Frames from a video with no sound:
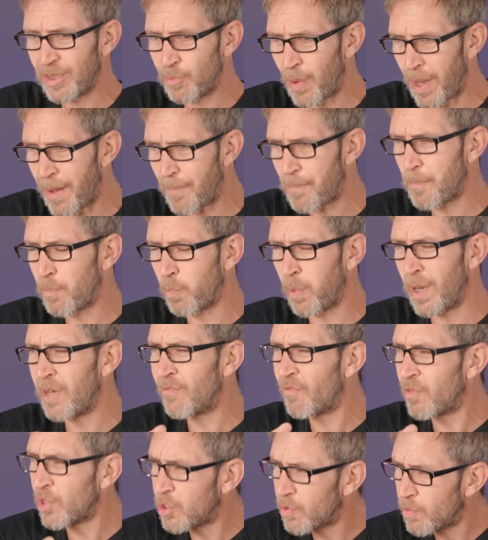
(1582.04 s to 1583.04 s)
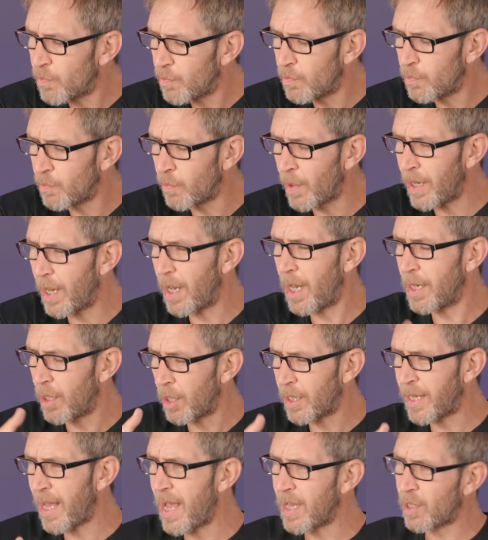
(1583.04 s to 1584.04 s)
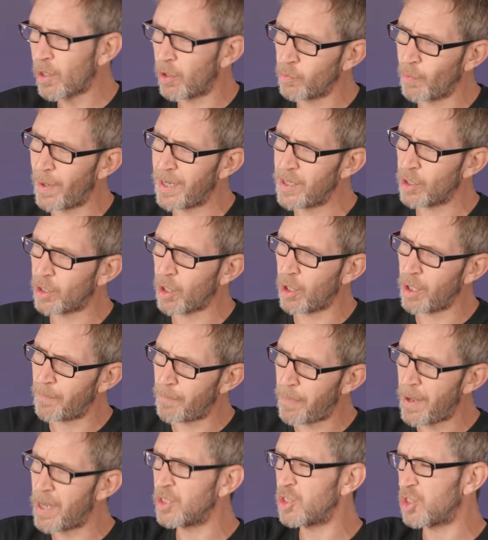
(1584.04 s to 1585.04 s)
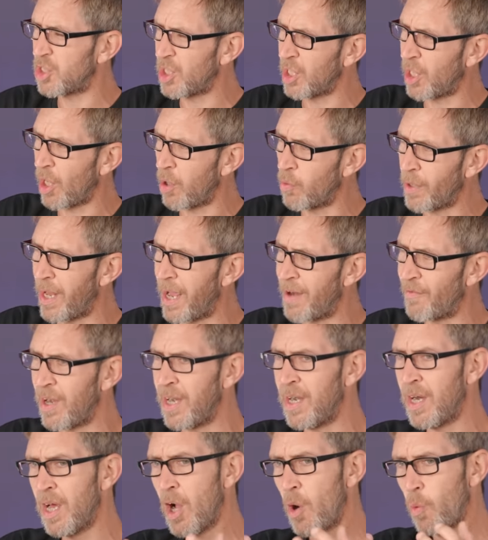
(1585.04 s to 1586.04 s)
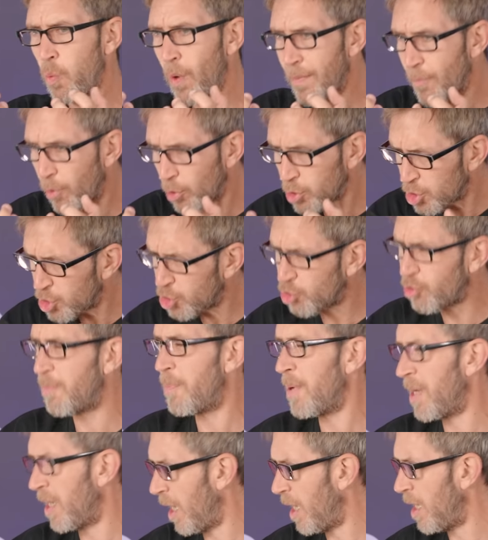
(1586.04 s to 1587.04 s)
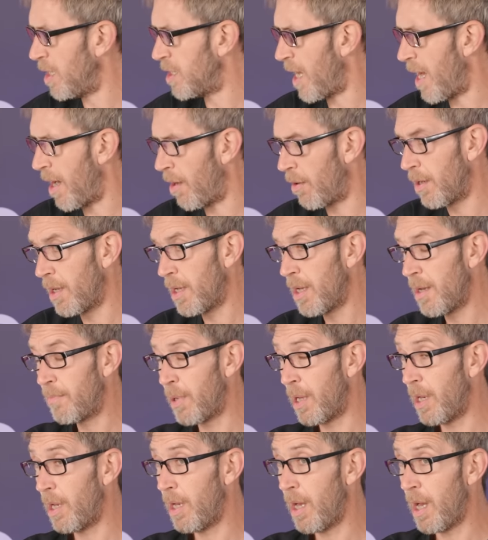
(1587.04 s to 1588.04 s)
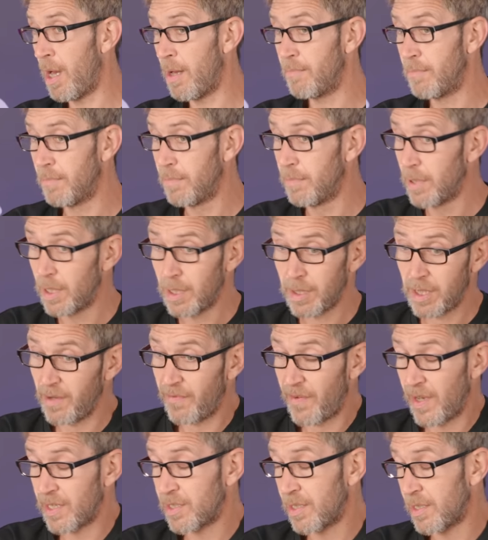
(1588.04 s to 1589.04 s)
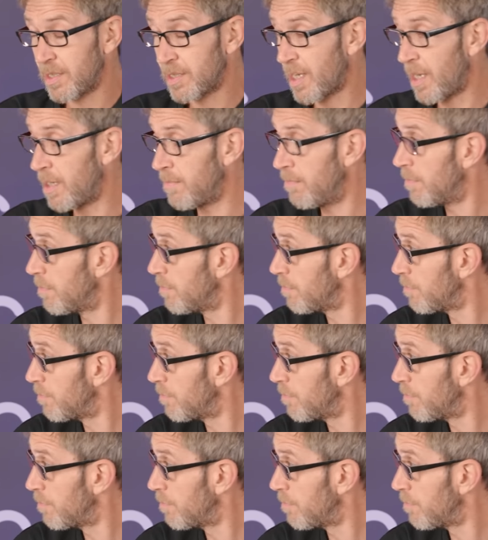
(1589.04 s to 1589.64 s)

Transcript: we're, we're, we're unlike aircon where you're kind of punching cold air in, we're more stripping heat out. But um, the effects are the same.